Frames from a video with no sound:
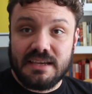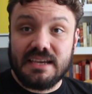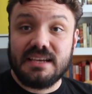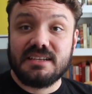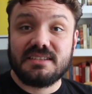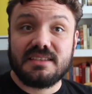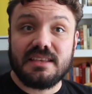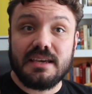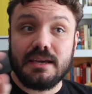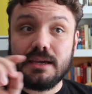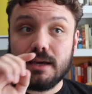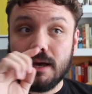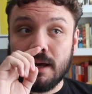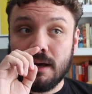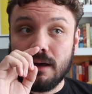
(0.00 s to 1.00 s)
he's
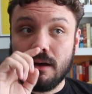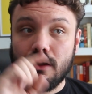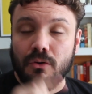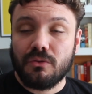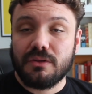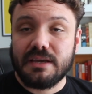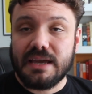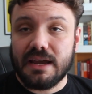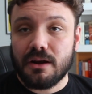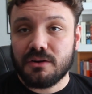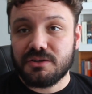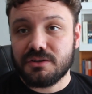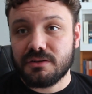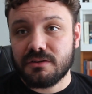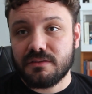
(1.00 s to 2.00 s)
the uh, only
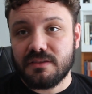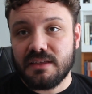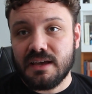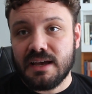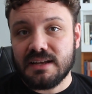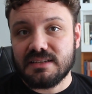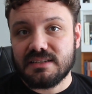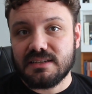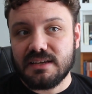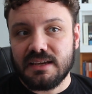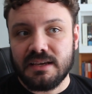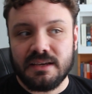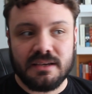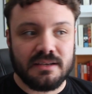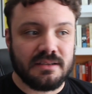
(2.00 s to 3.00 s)
character that
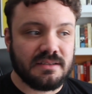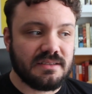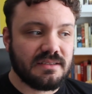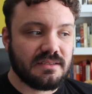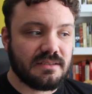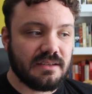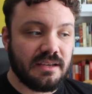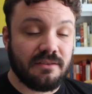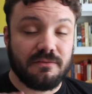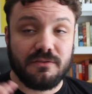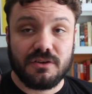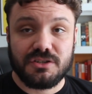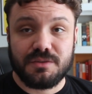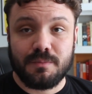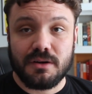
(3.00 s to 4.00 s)
is in
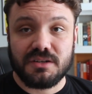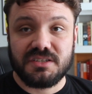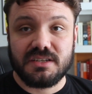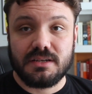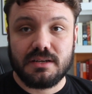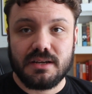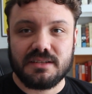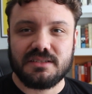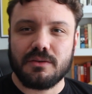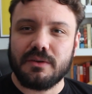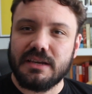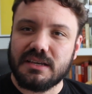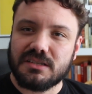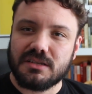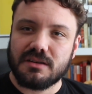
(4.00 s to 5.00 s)
first person, and so
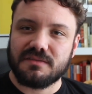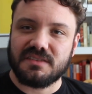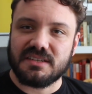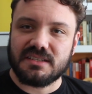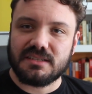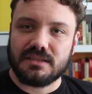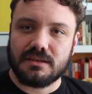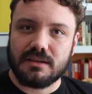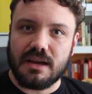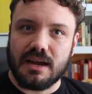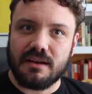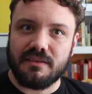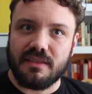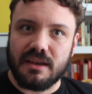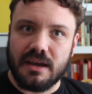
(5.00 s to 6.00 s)
he serves as
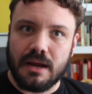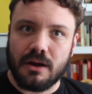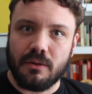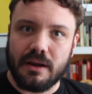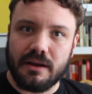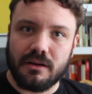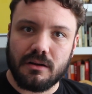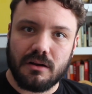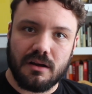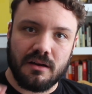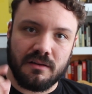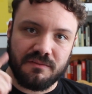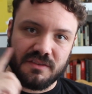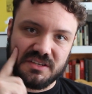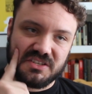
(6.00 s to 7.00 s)
kind of the narrator
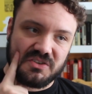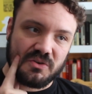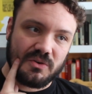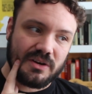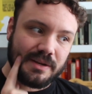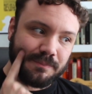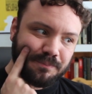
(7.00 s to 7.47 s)
of the story.